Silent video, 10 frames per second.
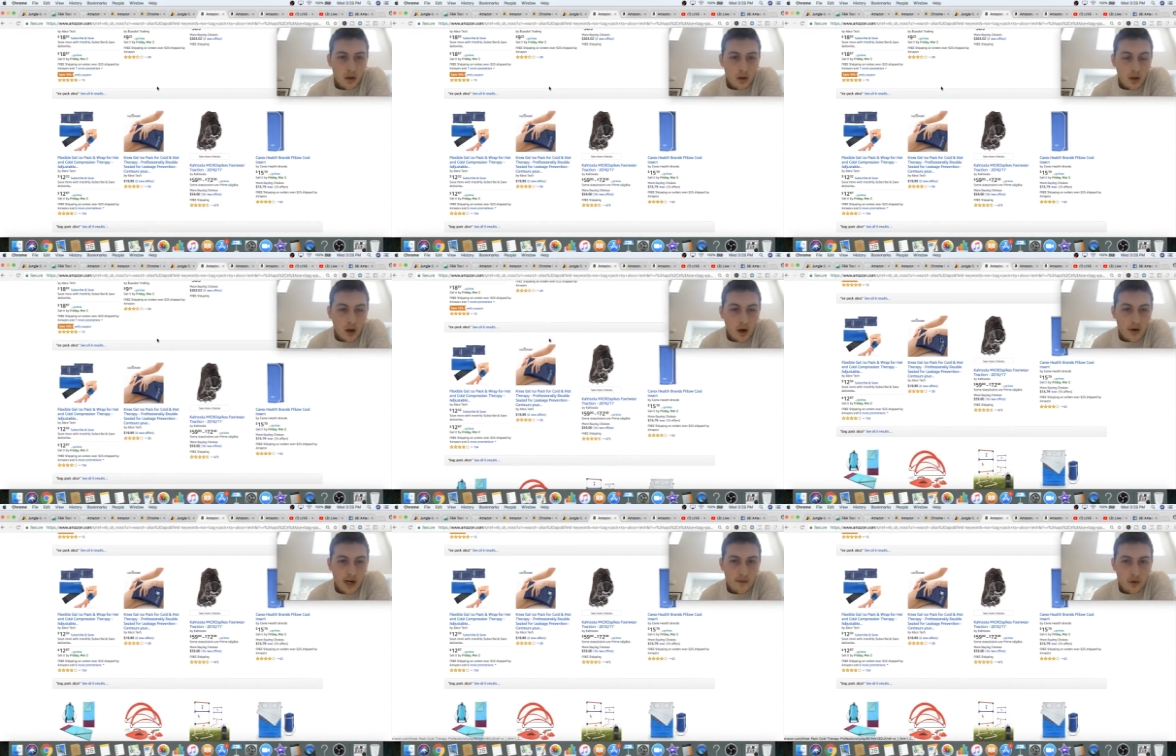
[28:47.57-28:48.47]

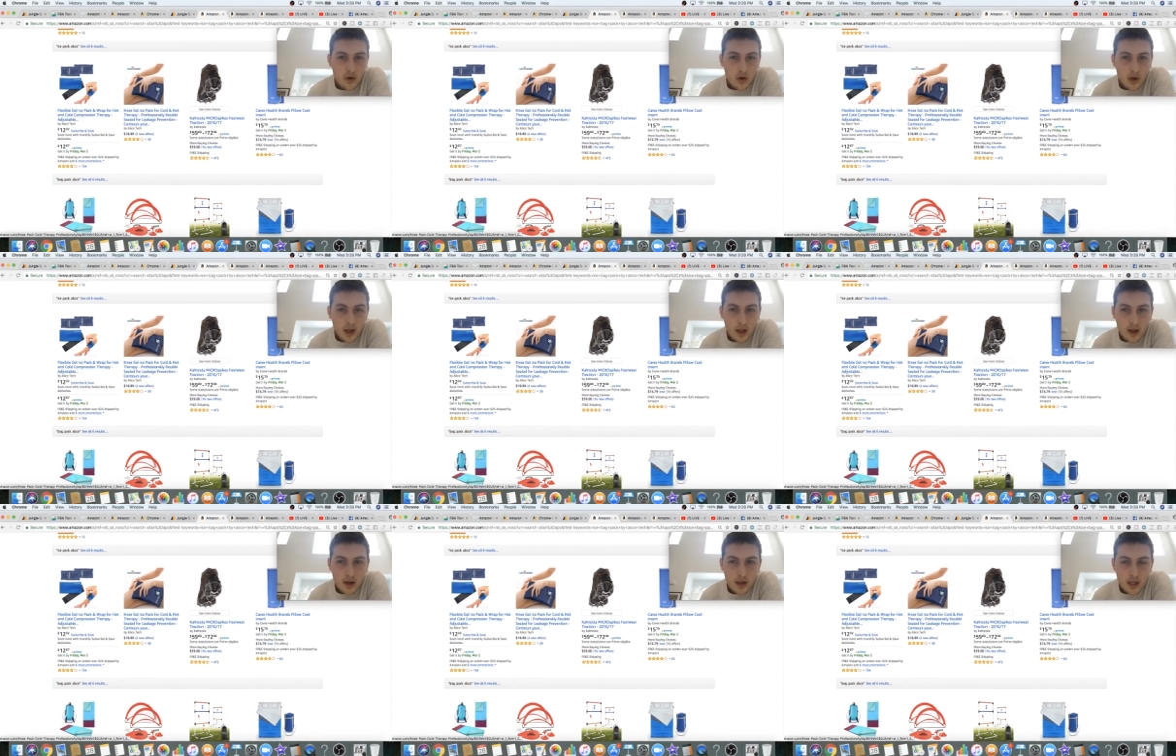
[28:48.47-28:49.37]
Conrad, if you
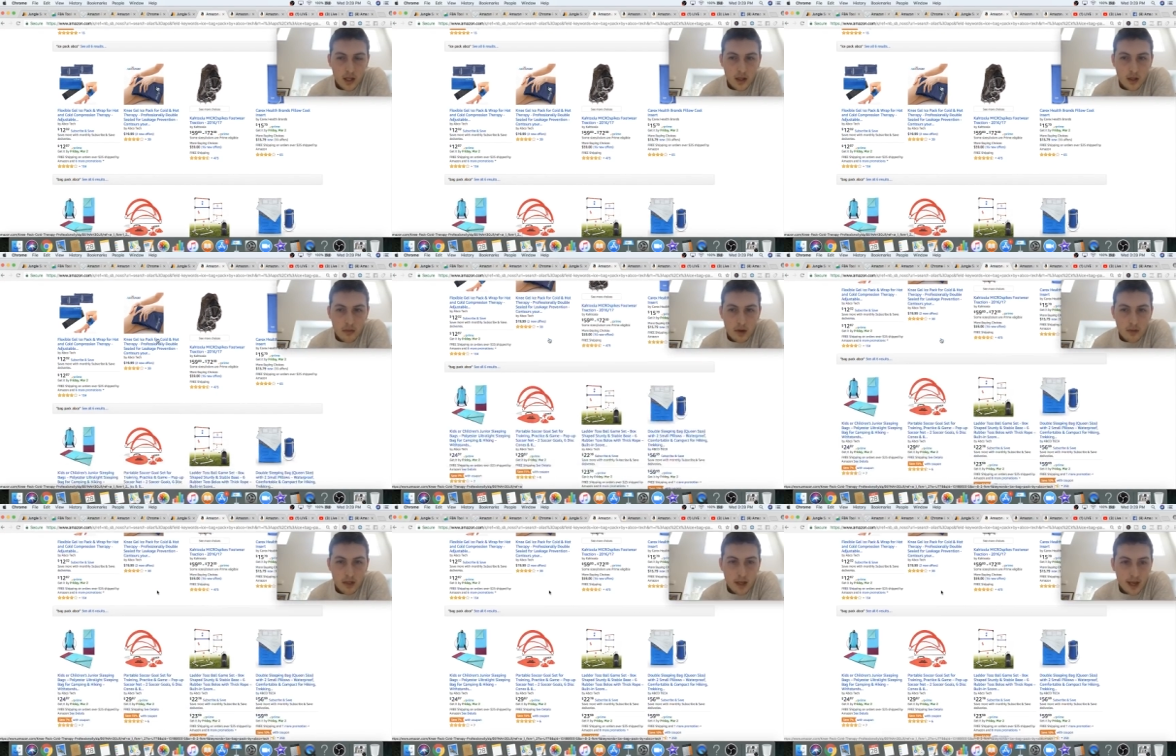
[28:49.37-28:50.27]
can email
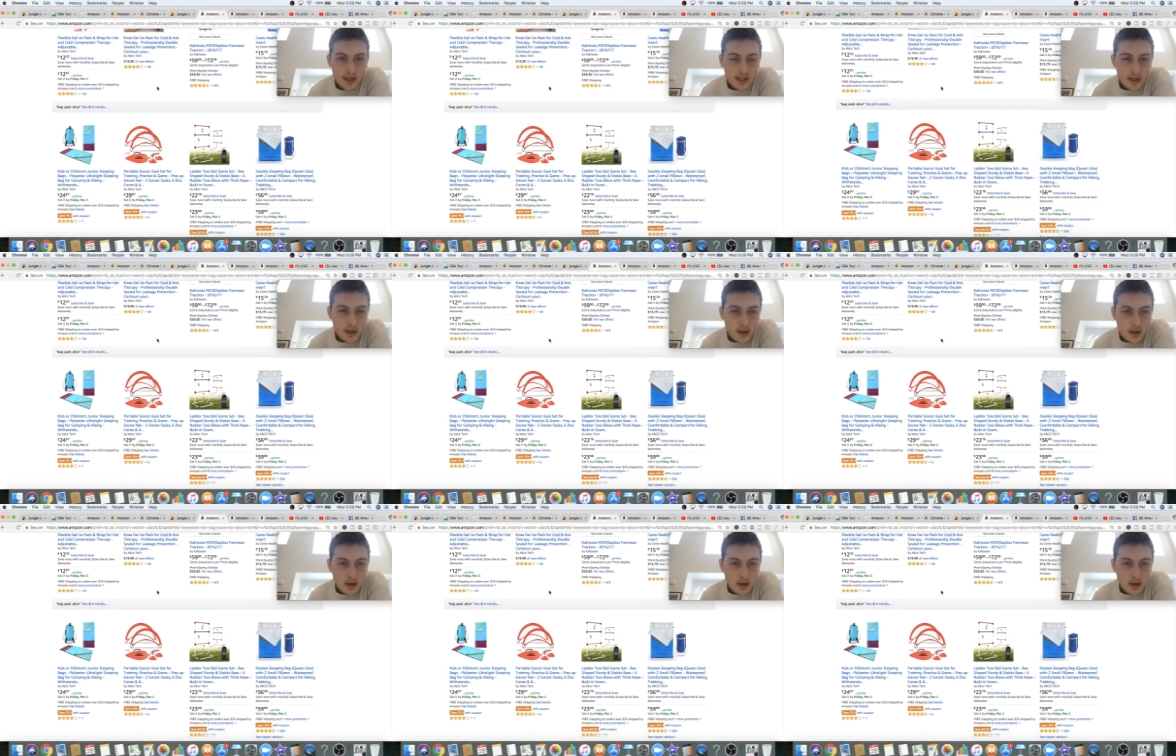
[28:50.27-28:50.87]
me the ASIN,